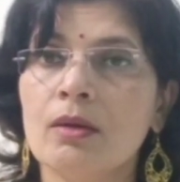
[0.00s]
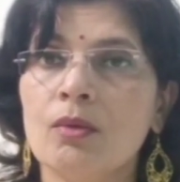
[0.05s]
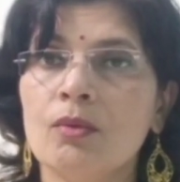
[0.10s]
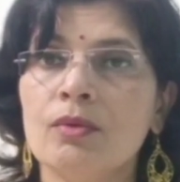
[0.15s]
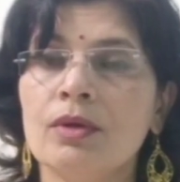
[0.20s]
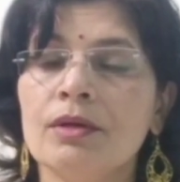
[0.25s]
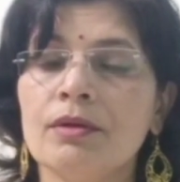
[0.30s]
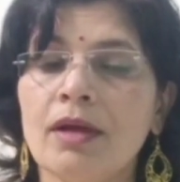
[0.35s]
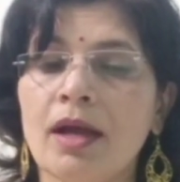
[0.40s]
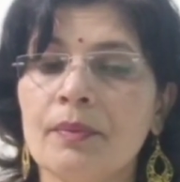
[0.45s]

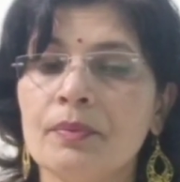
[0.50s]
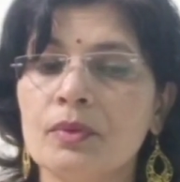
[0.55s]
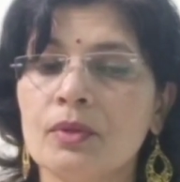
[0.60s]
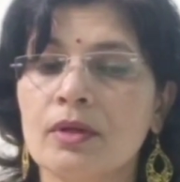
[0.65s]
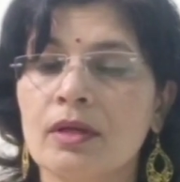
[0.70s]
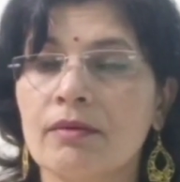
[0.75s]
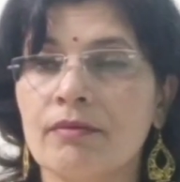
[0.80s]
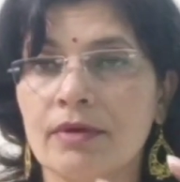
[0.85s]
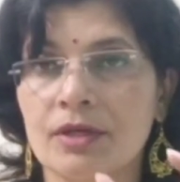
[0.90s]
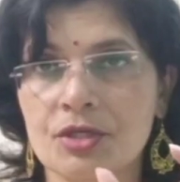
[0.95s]
where you have to
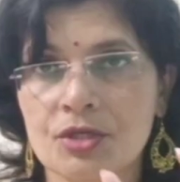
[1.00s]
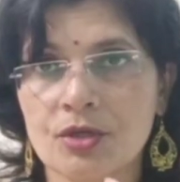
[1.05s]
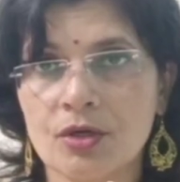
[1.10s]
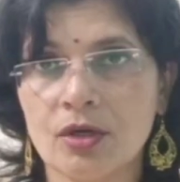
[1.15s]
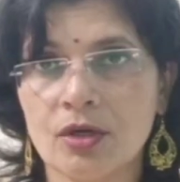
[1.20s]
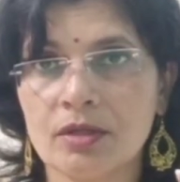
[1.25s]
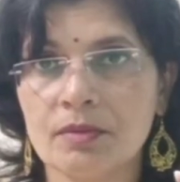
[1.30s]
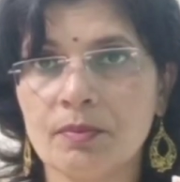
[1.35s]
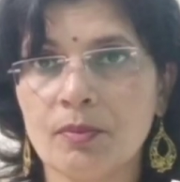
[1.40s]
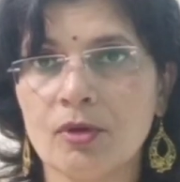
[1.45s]
give a
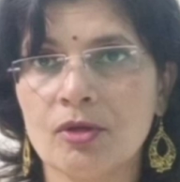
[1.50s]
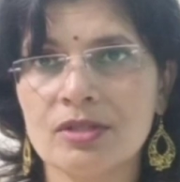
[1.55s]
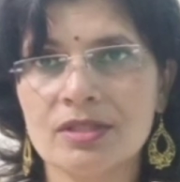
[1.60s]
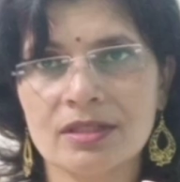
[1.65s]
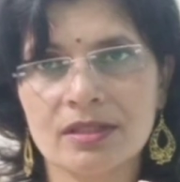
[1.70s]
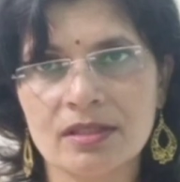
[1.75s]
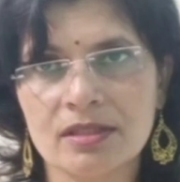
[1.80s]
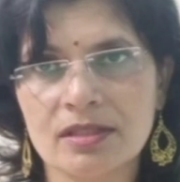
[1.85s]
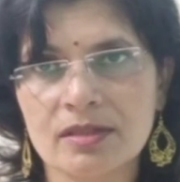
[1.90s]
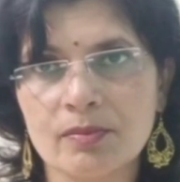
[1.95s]
short pause,
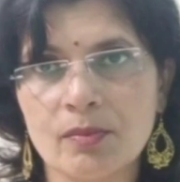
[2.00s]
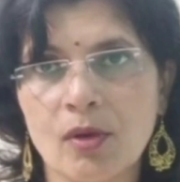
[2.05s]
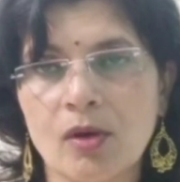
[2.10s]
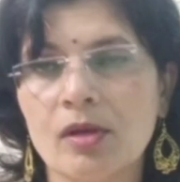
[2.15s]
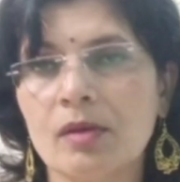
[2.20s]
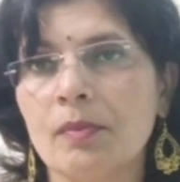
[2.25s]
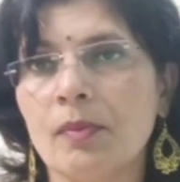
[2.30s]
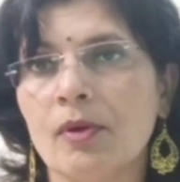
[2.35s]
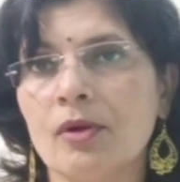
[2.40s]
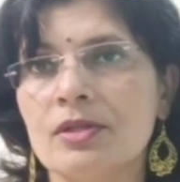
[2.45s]
a
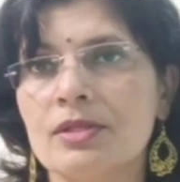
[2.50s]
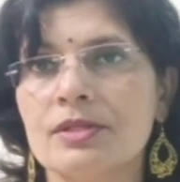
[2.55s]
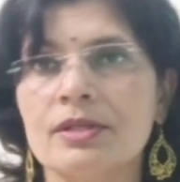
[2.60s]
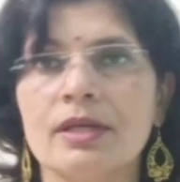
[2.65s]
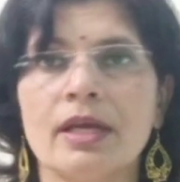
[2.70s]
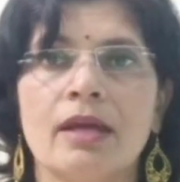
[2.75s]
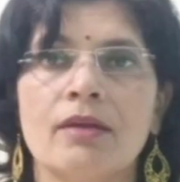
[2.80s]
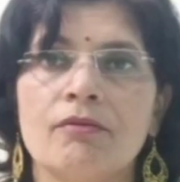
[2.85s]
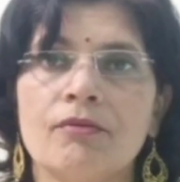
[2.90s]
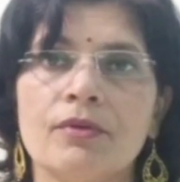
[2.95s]
small pause,
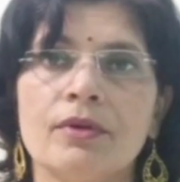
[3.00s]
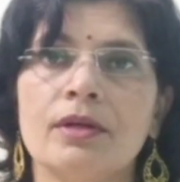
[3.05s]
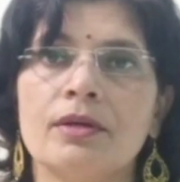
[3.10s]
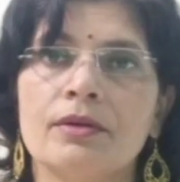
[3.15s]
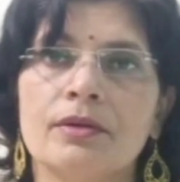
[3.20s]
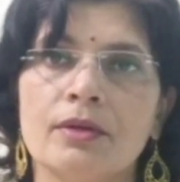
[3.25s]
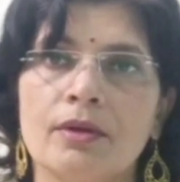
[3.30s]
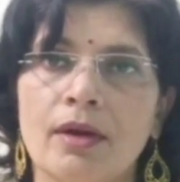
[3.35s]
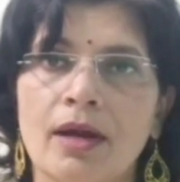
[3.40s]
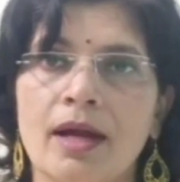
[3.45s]
and
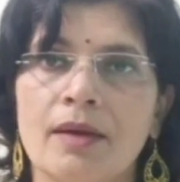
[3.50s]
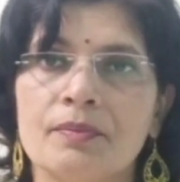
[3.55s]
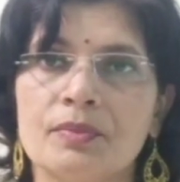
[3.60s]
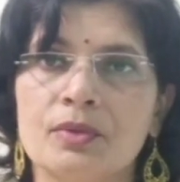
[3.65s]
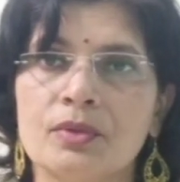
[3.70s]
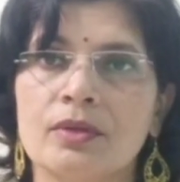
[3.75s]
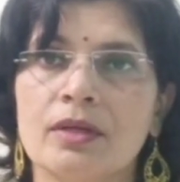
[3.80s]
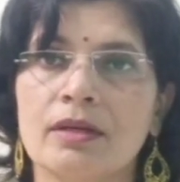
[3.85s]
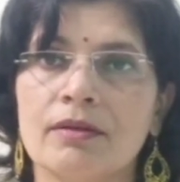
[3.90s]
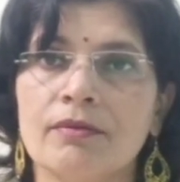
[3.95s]
where you have
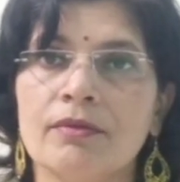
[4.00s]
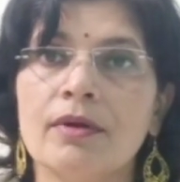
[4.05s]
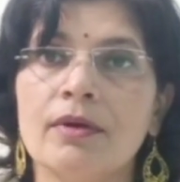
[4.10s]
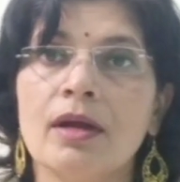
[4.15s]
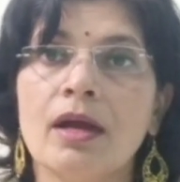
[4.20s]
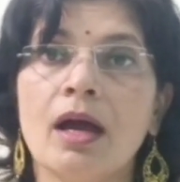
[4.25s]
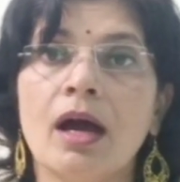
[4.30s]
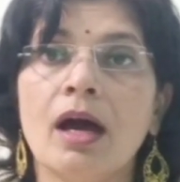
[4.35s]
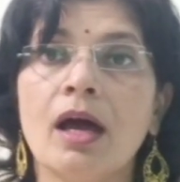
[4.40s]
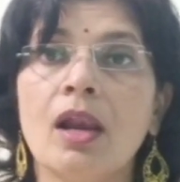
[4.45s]
to give
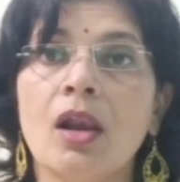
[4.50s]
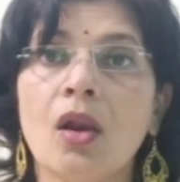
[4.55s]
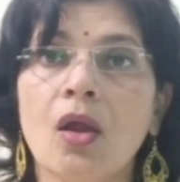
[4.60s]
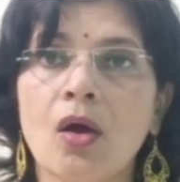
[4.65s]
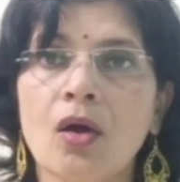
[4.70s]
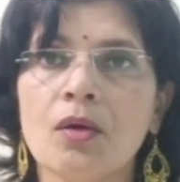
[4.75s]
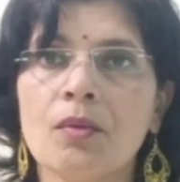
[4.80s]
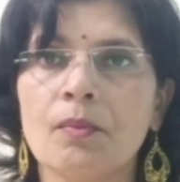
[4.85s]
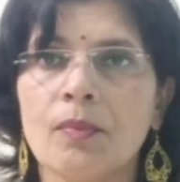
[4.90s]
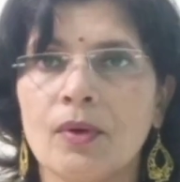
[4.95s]
a
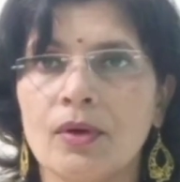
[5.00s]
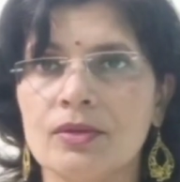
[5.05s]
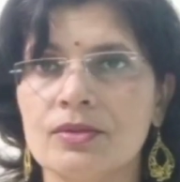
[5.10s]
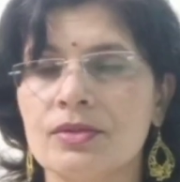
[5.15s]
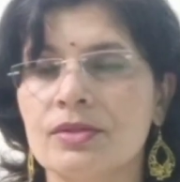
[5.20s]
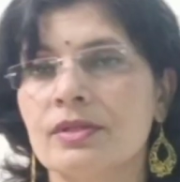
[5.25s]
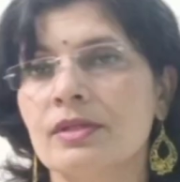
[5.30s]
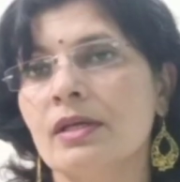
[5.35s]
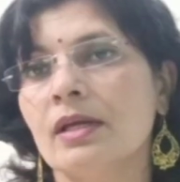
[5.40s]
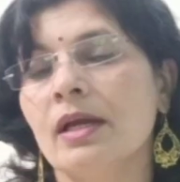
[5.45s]
long
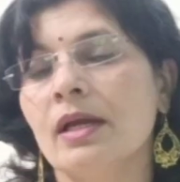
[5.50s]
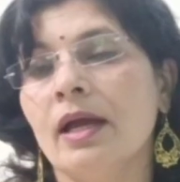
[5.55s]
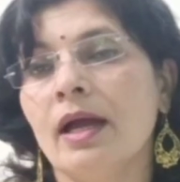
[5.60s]
pause,